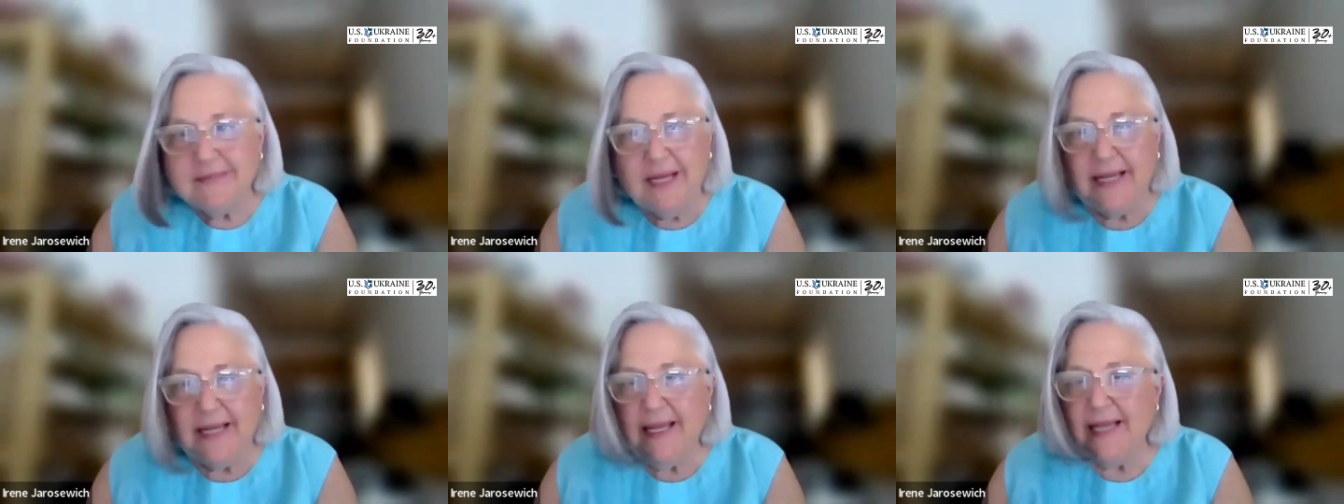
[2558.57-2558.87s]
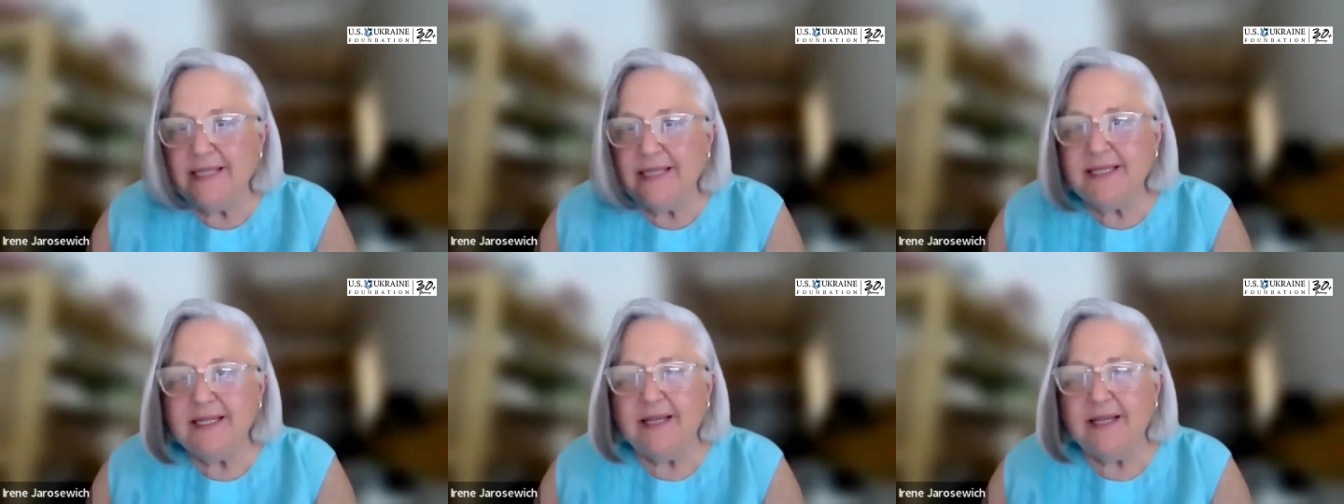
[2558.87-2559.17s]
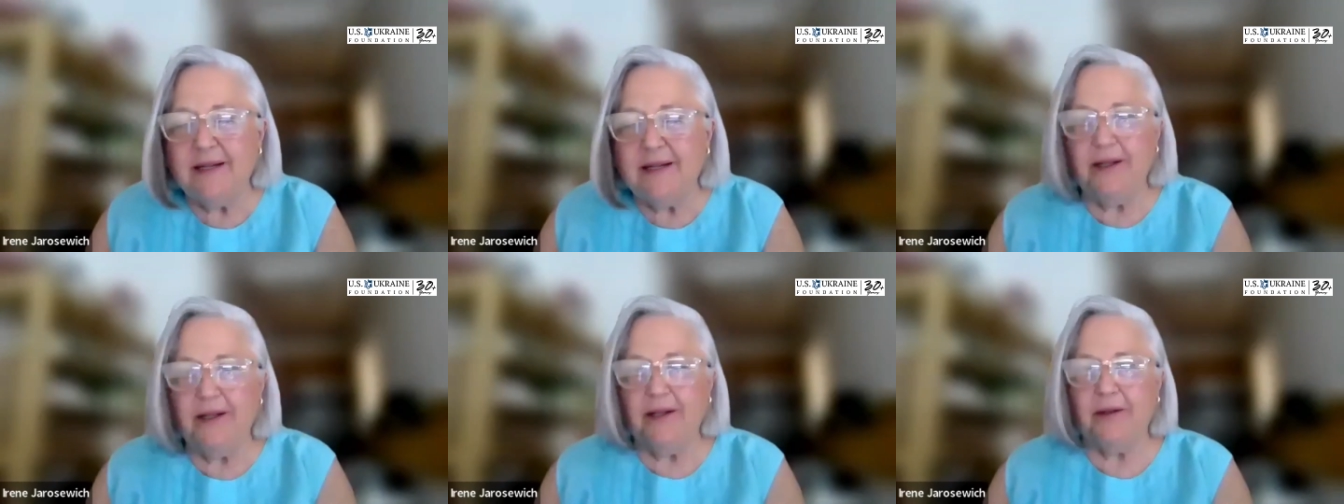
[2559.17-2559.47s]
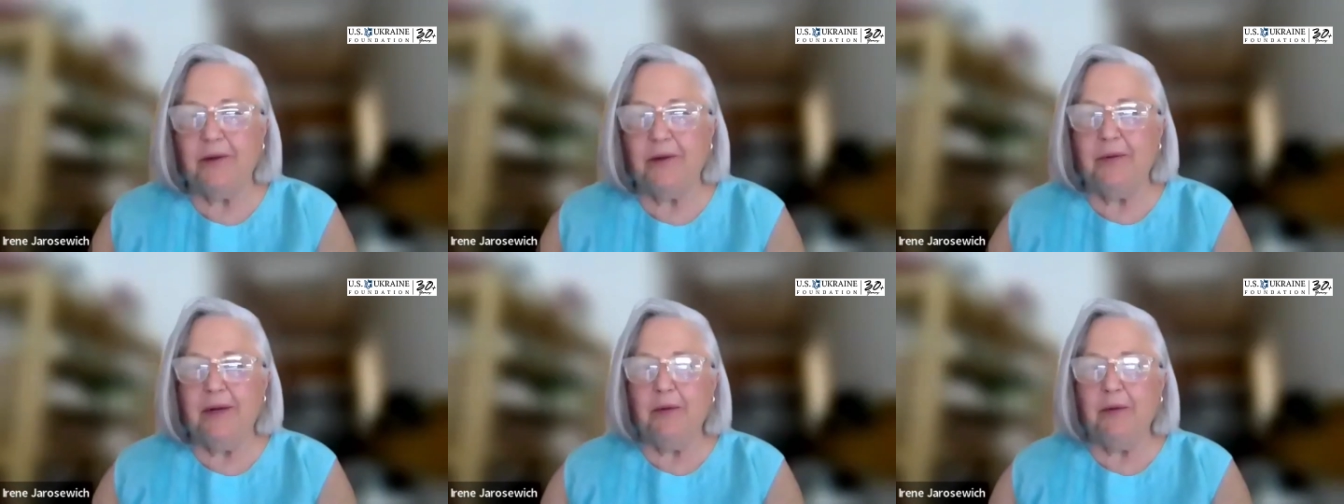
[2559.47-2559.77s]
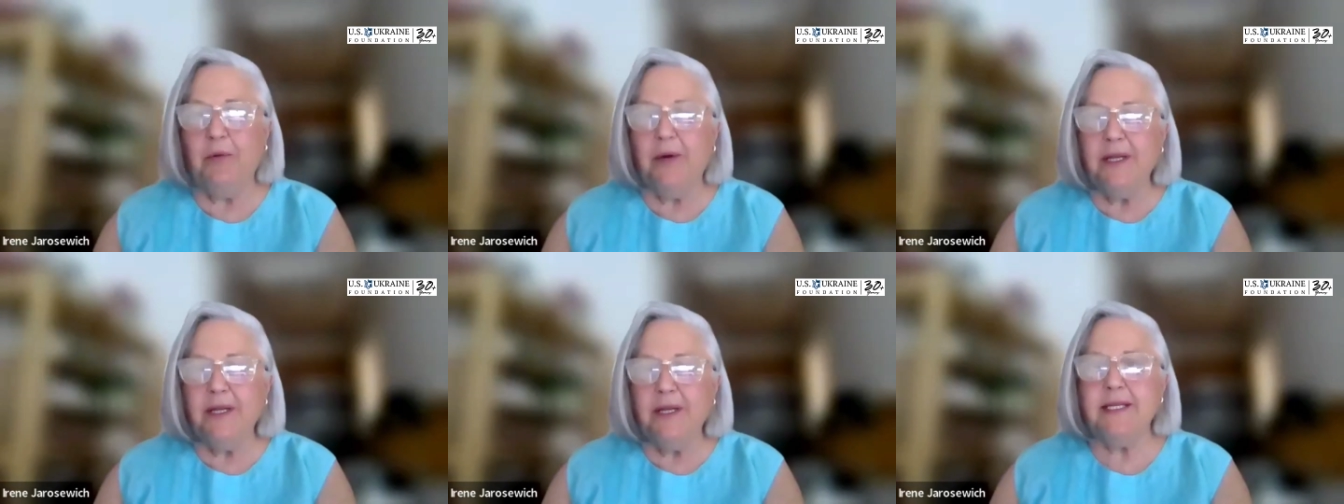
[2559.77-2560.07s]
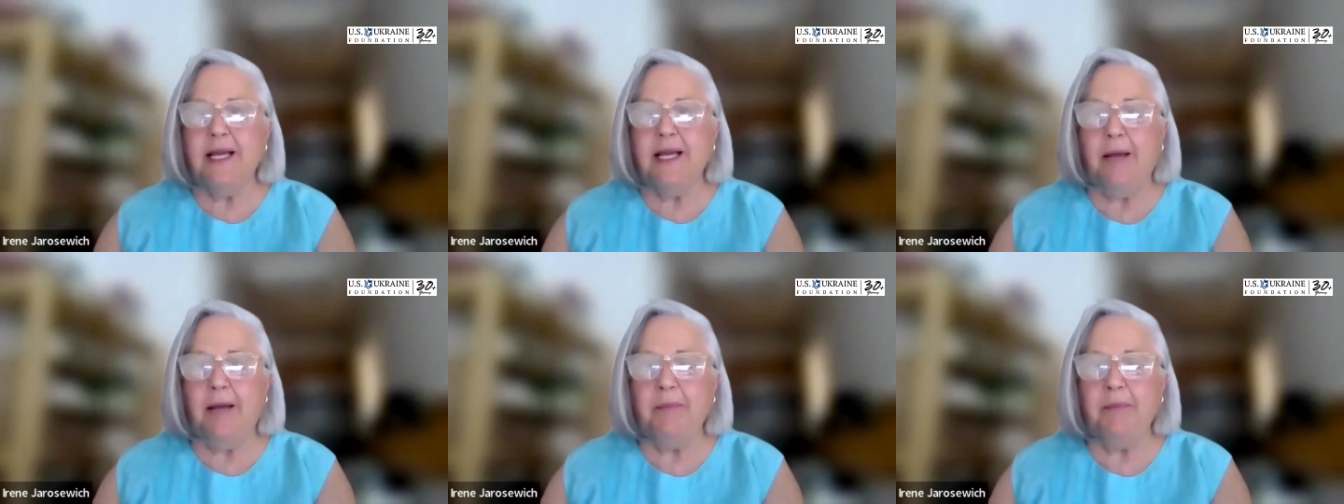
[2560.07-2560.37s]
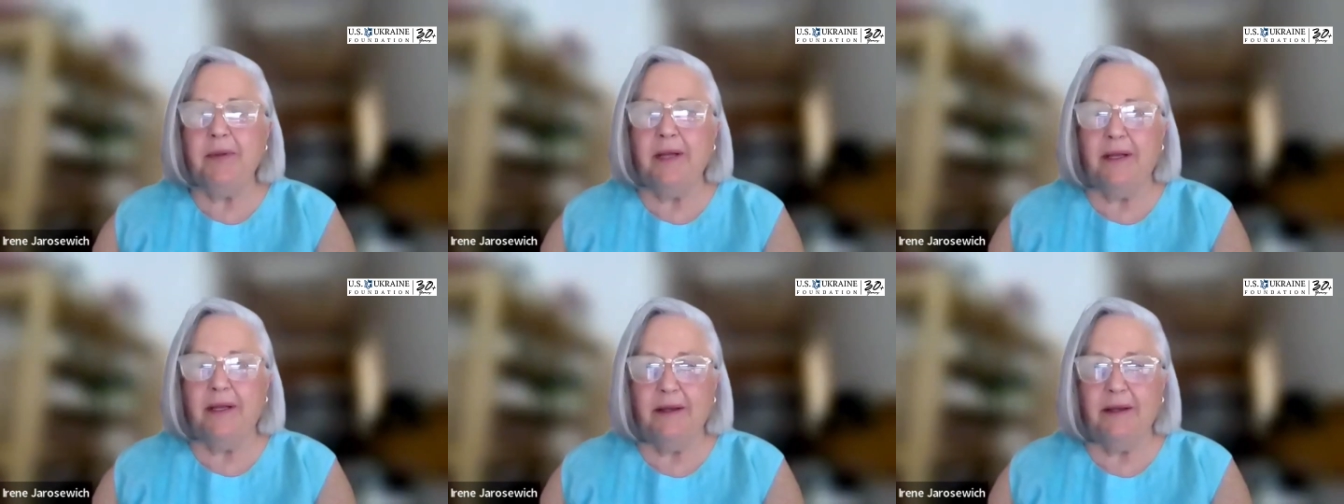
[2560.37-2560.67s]
I can't say it any other way. What is the
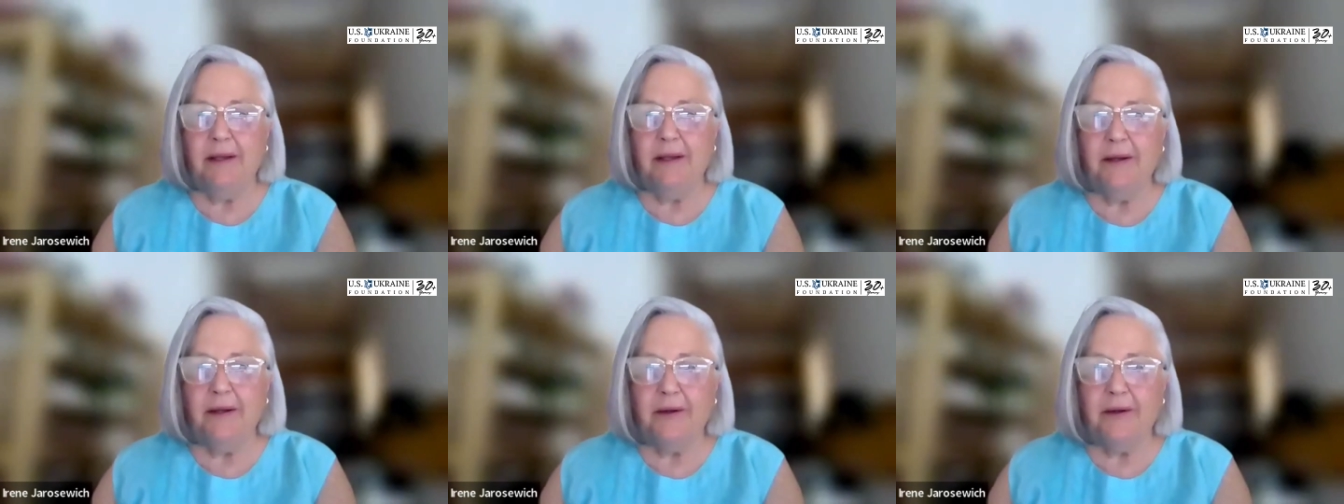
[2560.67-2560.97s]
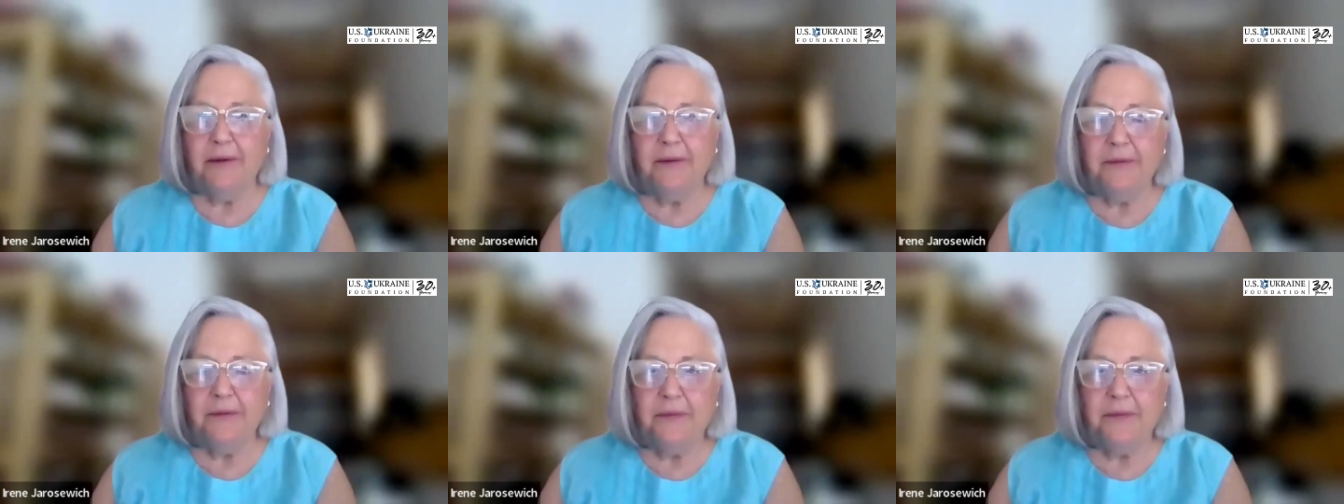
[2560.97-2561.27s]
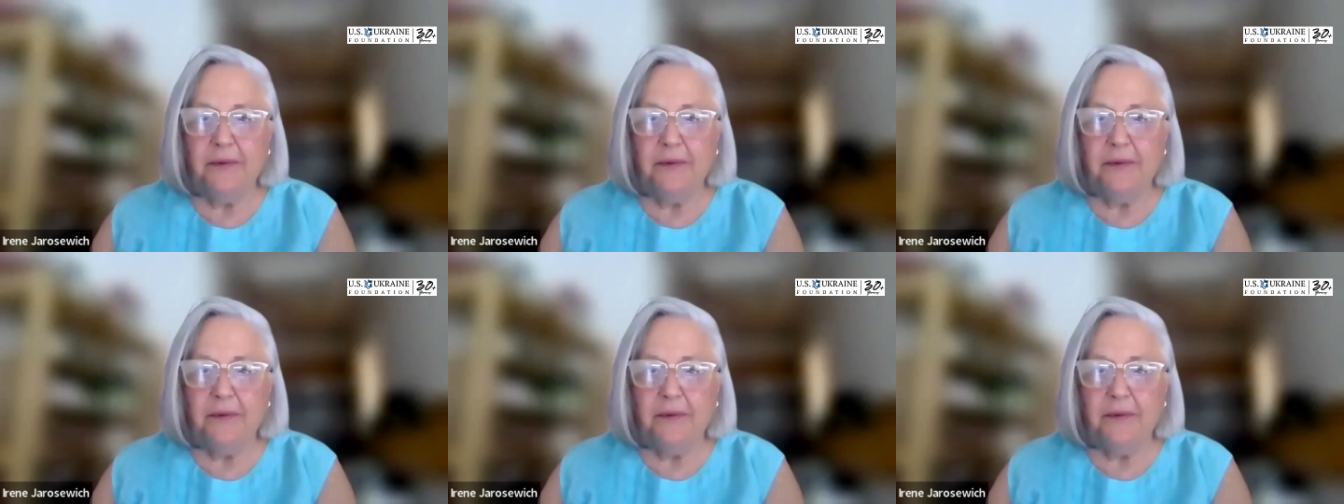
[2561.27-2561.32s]
happy ending here?